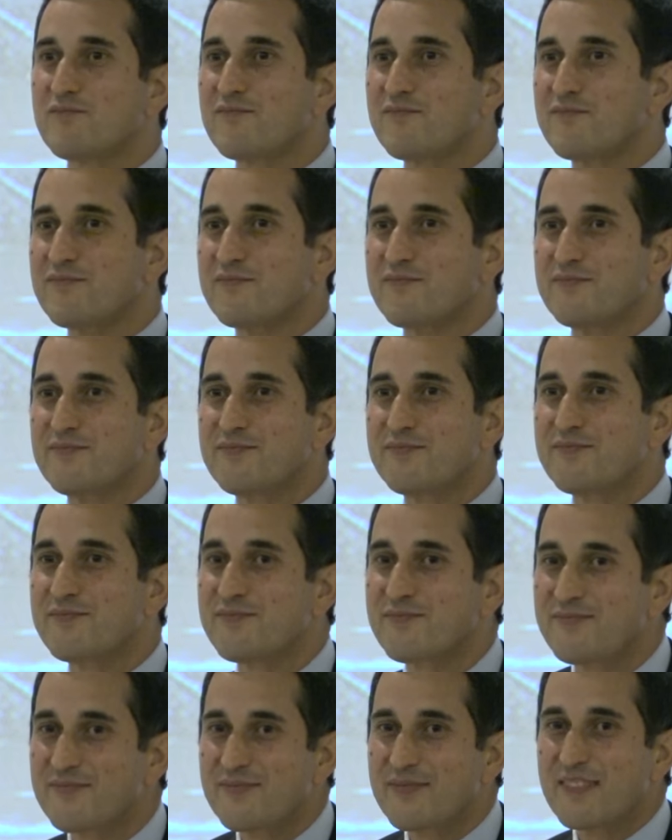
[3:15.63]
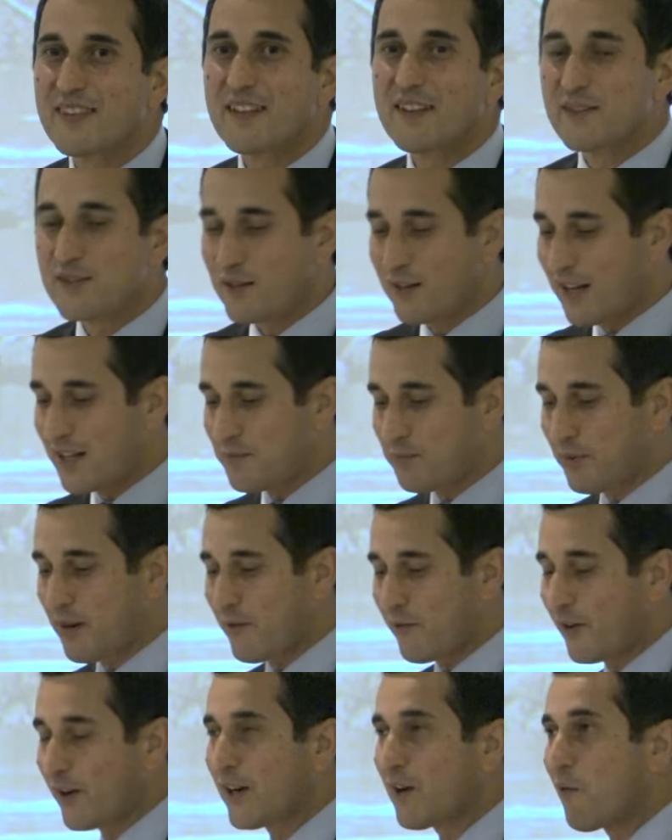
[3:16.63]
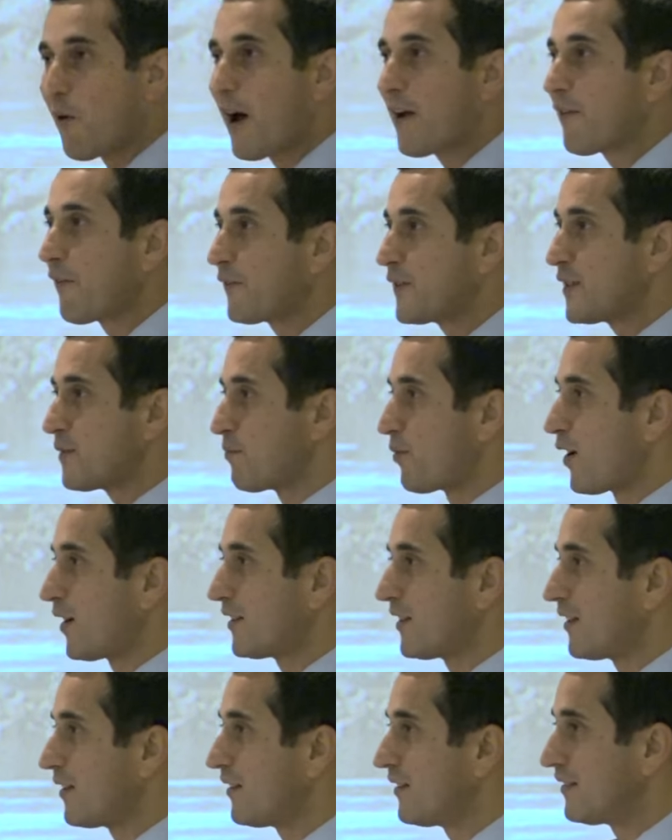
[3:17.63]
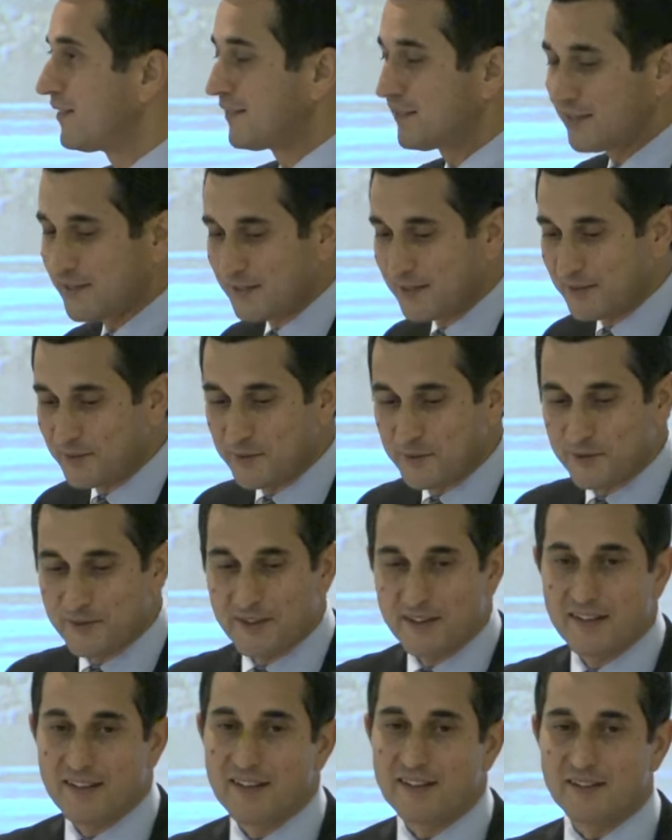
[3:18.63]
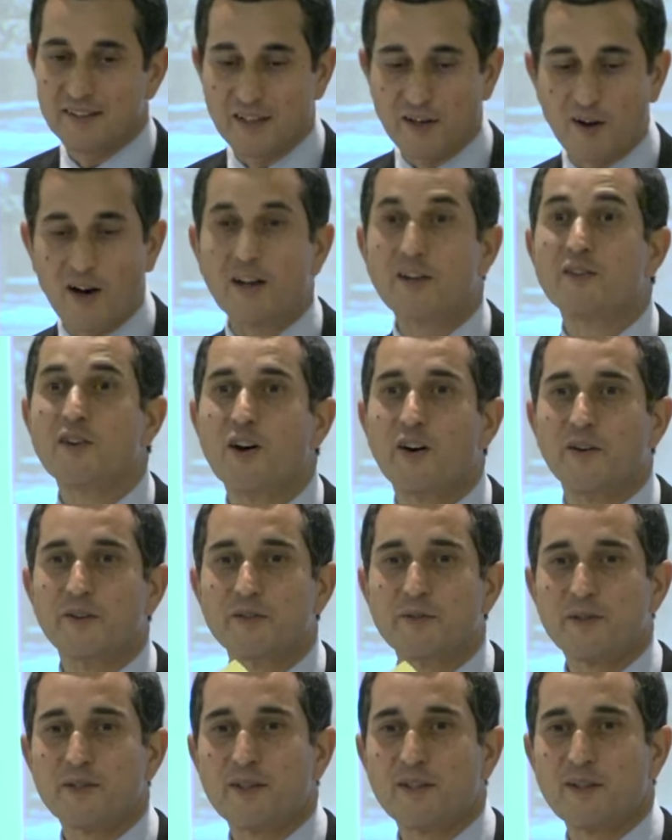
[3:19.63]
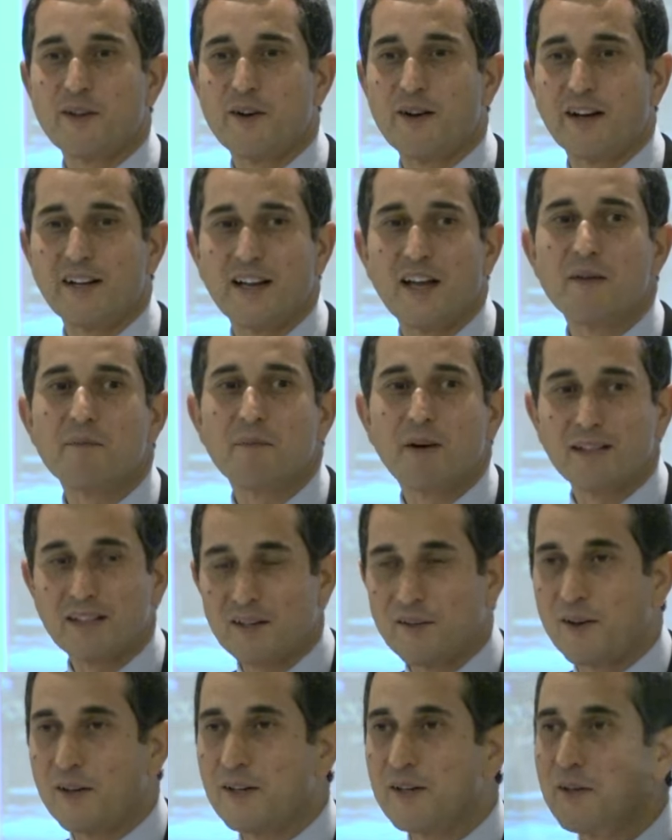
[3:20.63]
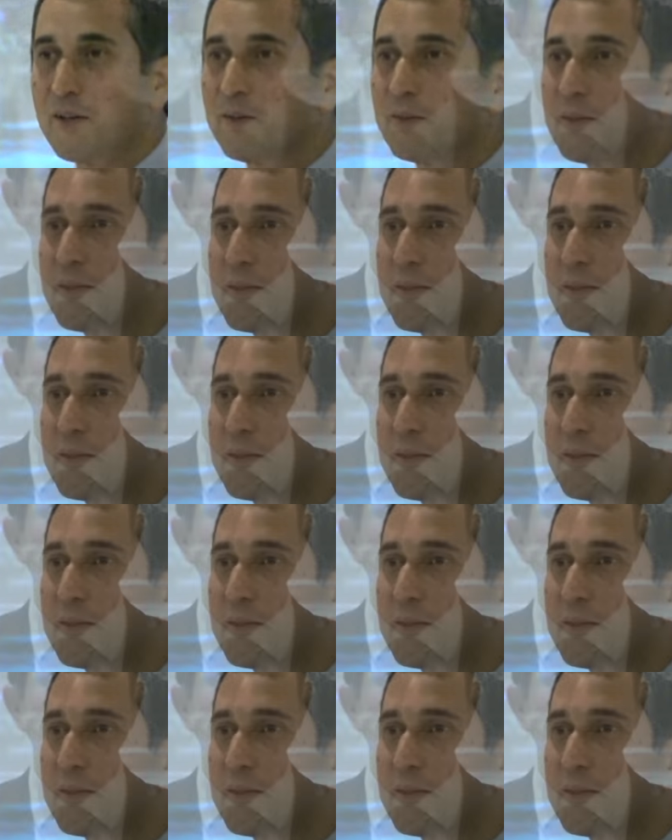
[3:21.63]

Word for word: Hmm. So let's pray for the wife of his brother. The Lord knows. We don't know her name, but the Lord knows.